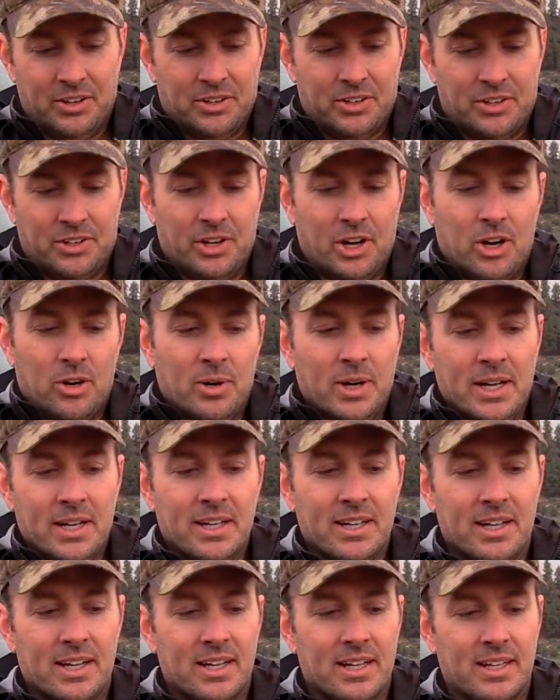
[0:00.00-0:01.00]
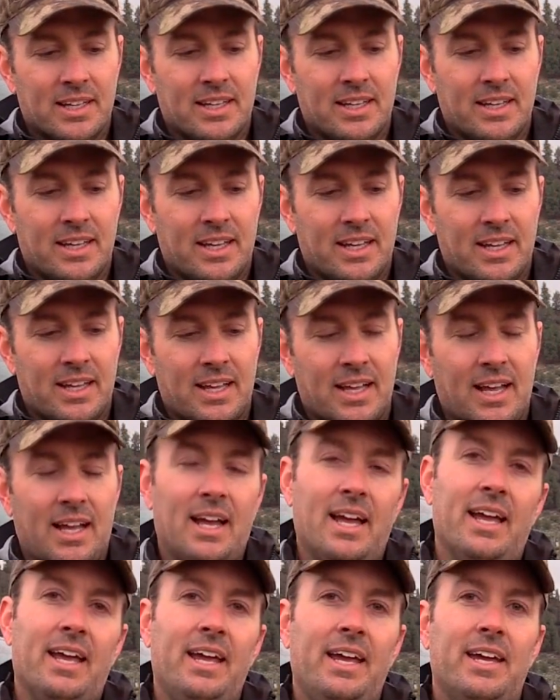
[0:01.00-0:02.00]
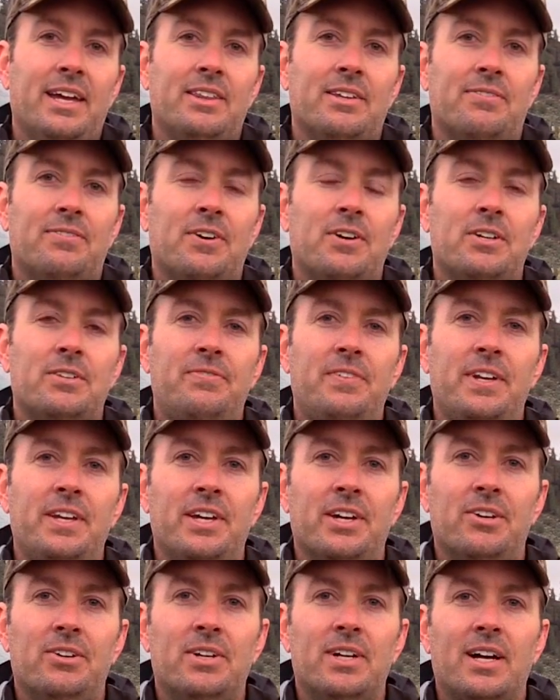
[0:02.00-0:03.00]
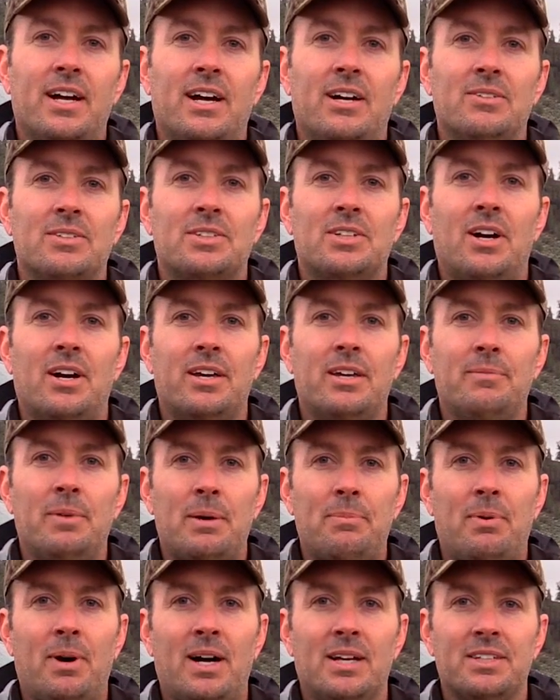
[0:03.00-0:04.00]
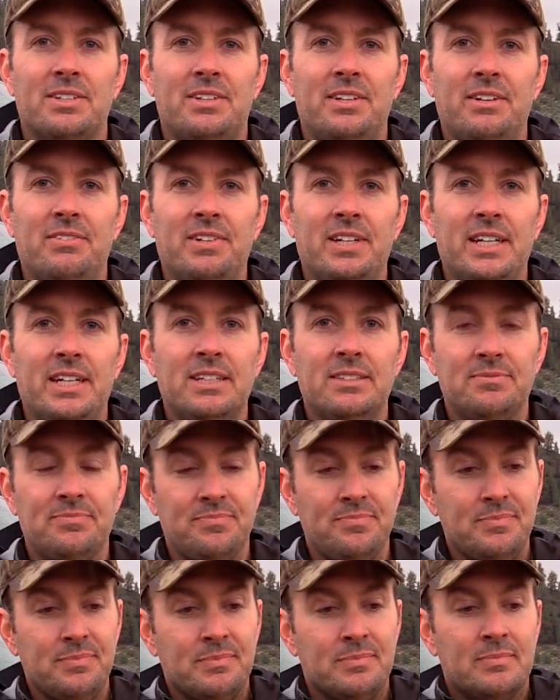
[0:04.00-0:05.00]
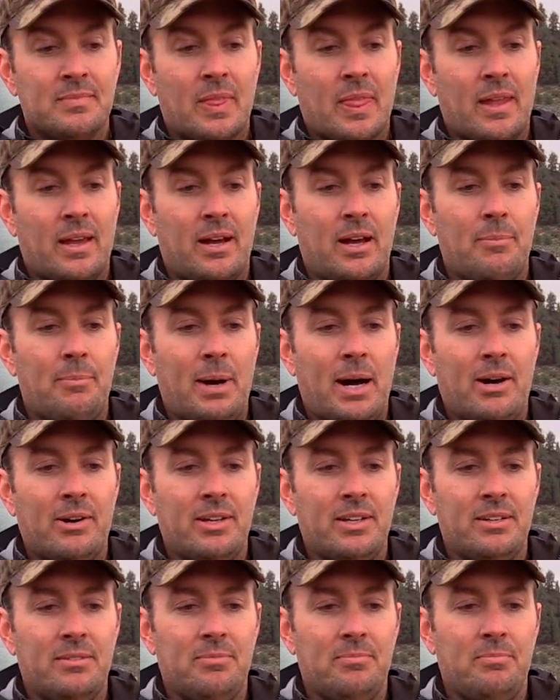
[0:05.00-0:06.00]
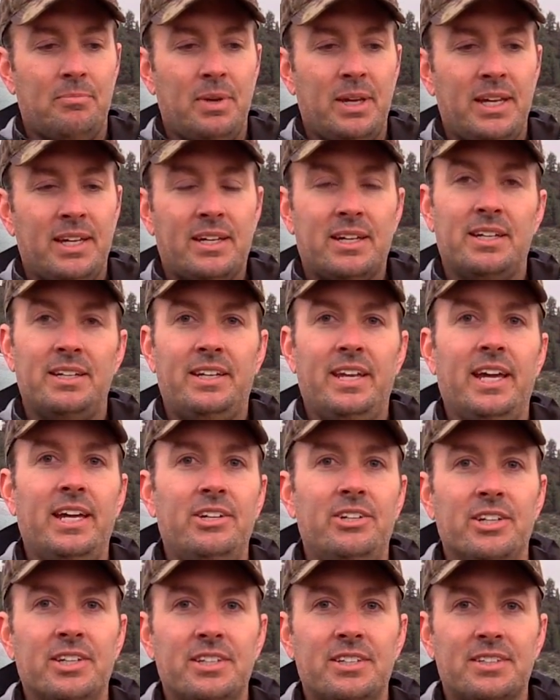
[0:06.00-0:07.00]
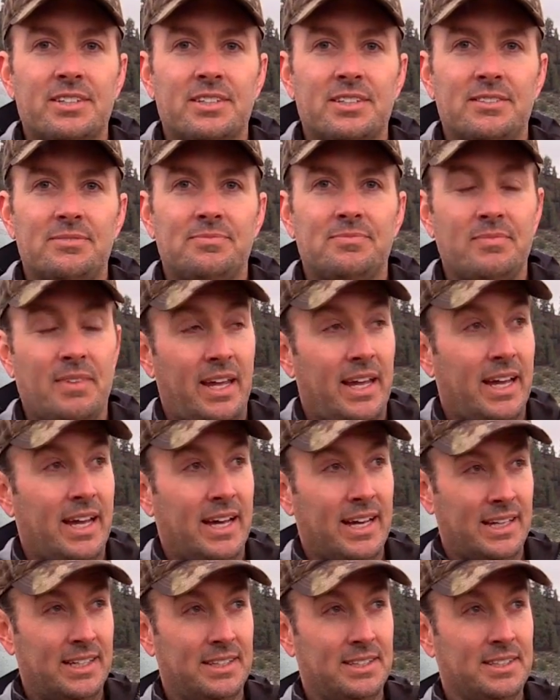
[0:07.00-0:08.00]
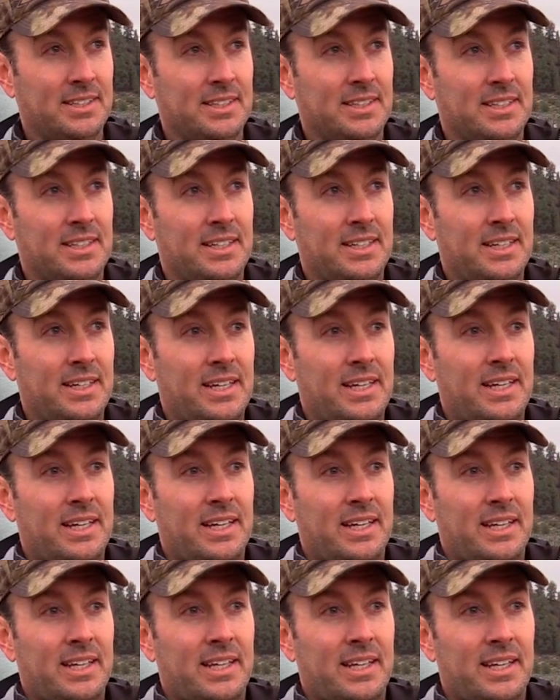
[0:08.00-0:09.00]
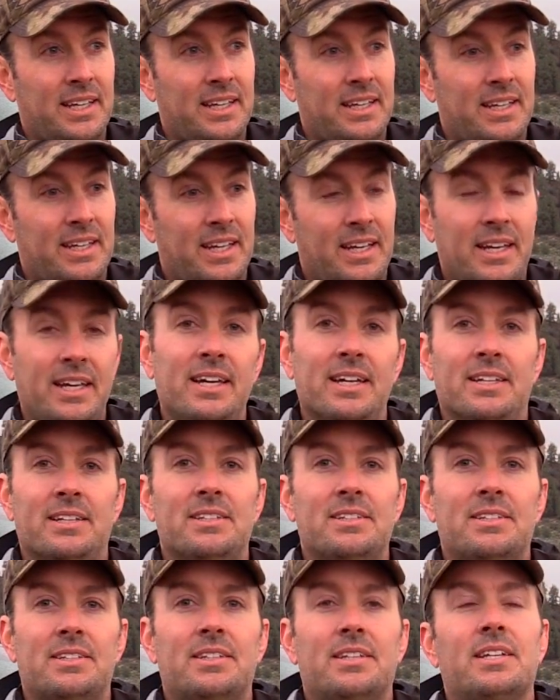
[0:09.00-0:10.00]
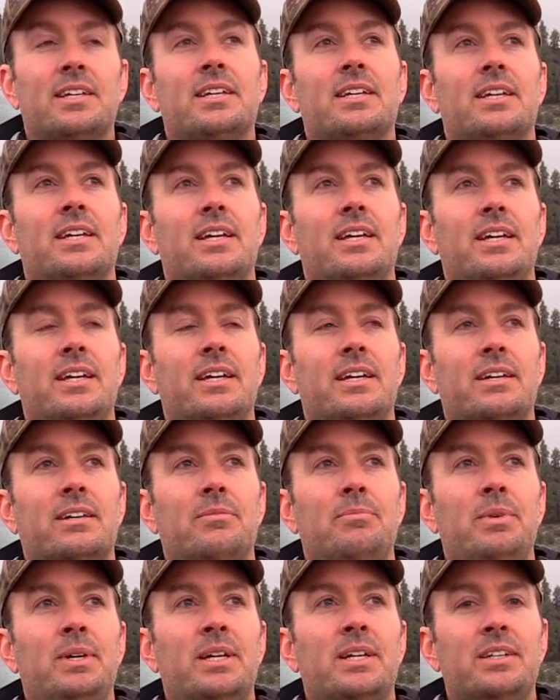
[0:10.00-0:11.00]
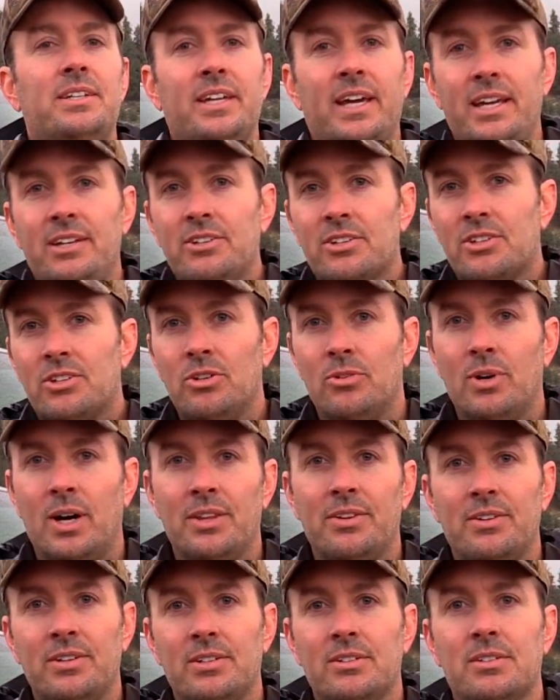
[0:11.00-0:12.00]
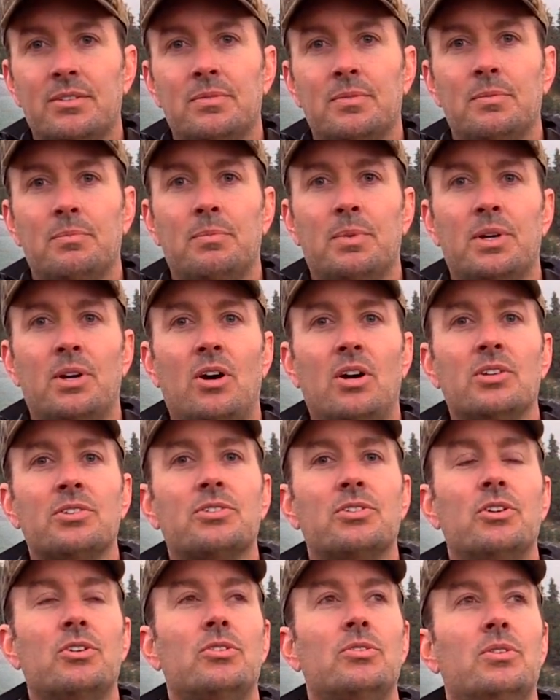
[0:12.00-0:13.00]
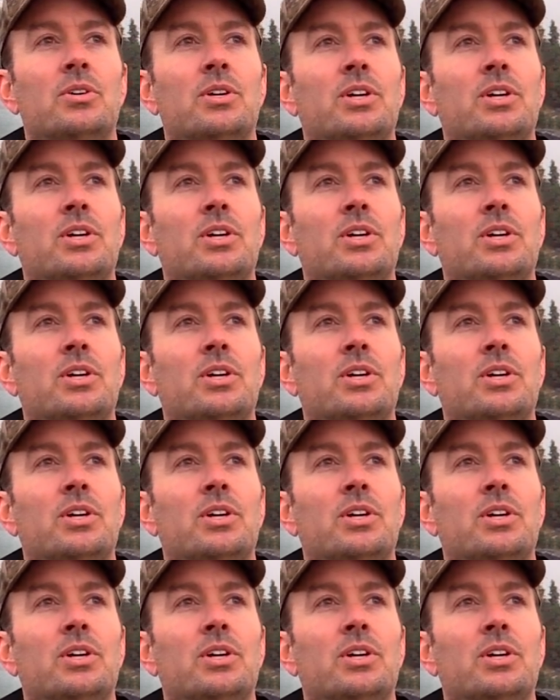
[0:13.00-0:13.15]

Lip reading: know, in the first video, I was talking about positivity, about it being contagious, and it is. It can be contagious to others, but also